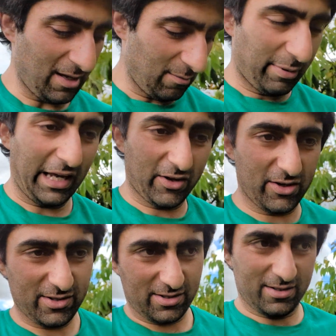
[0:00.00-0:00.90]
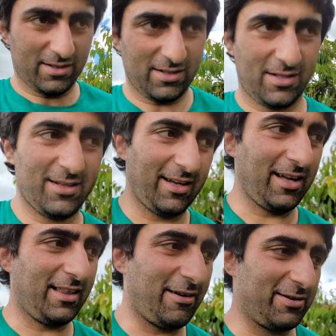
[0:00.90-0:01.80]
because
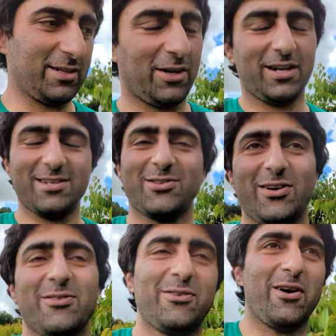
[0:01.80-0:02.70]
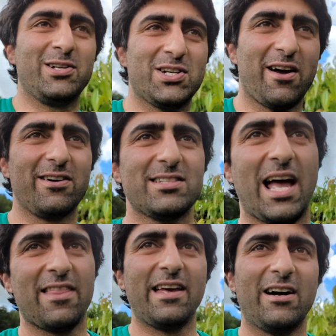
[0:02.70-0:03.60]
there is a good history of growing cherries,
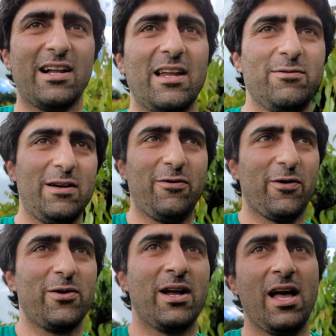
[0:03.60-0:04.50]
and they are a lovely fruit